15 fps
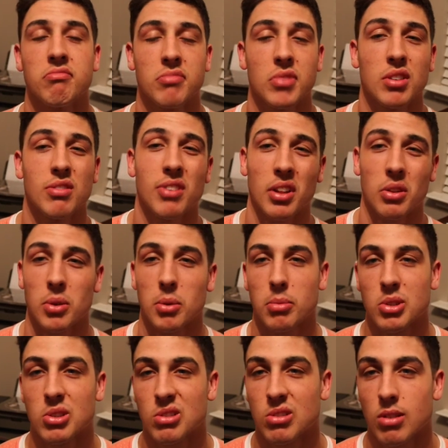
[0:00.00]
You'll find the right
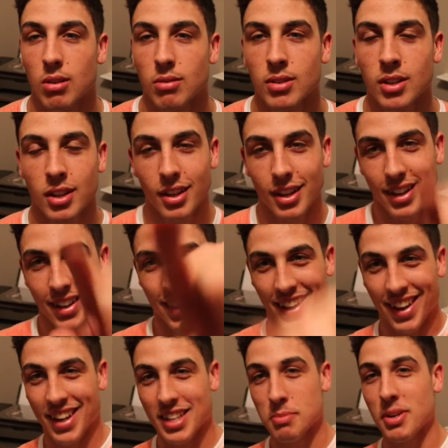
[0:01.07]
person. So,
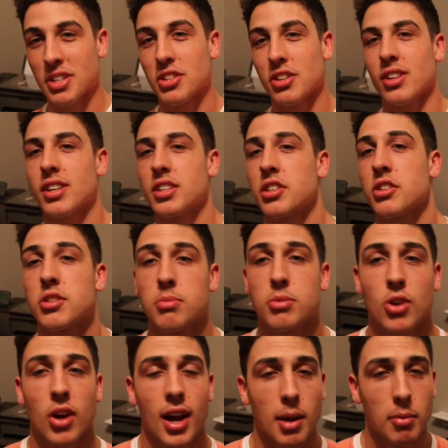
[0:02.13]
again, guys, make sure to like, share,
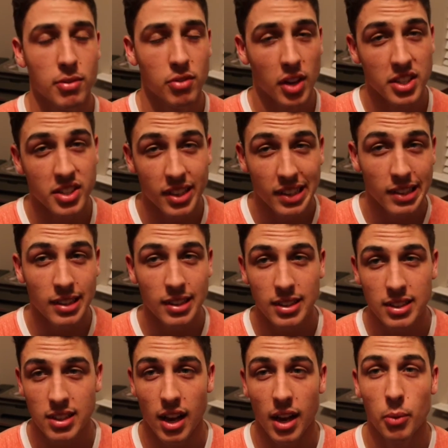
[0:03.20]
subscribe. If you guys liked
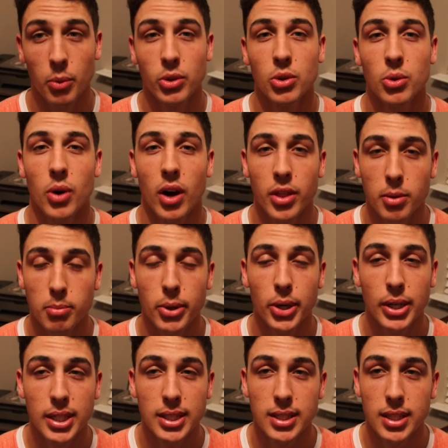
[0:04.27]
this, I will do other
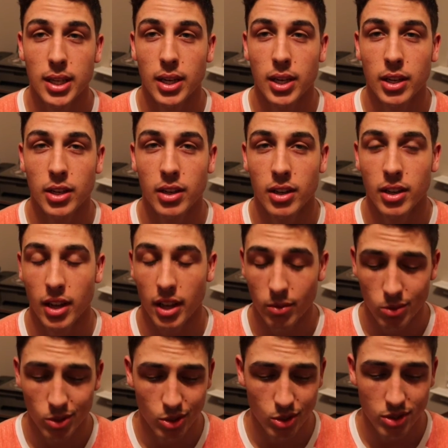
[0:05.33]
books.
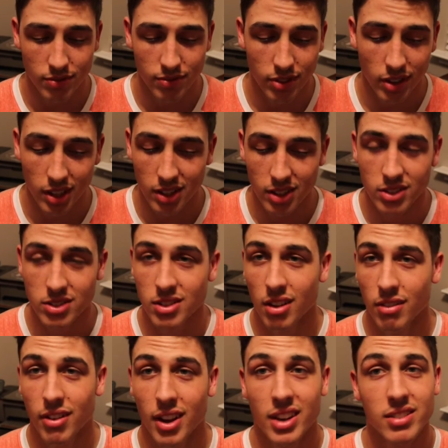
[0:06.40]
And we'll do some funny little
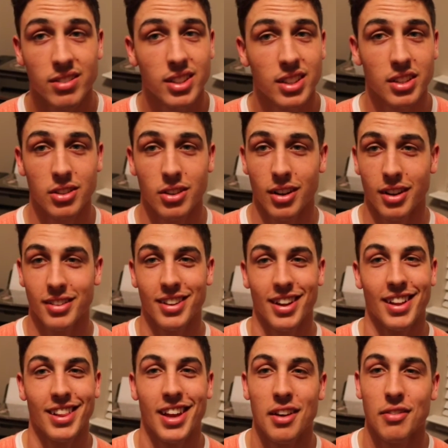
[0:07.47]
stuff out of it. You know,
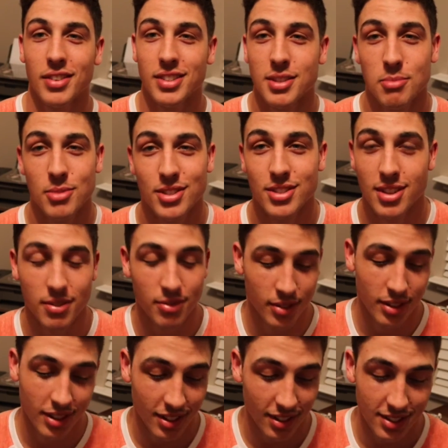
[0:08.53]
I laugh at some of the stuff
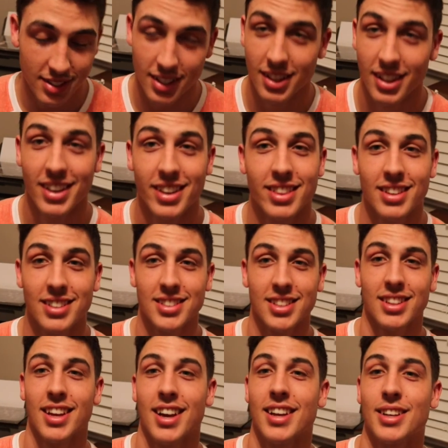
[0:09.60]
when they say lady thinks
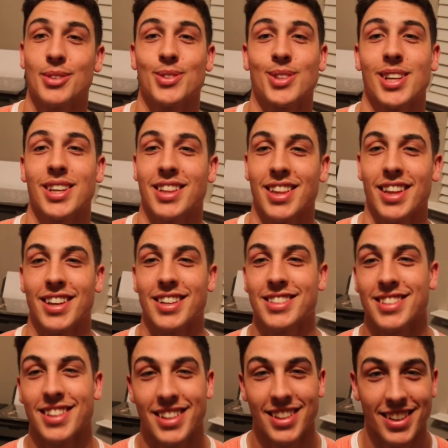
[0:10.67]
like that. I don't think
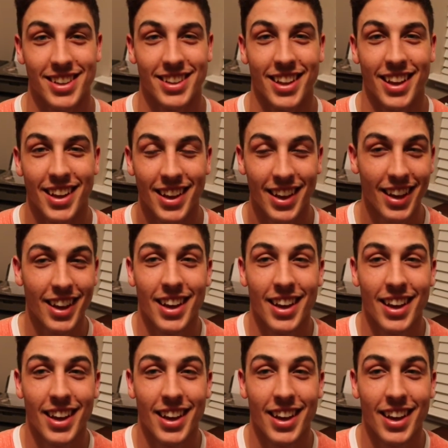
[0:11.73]
ladies think like that.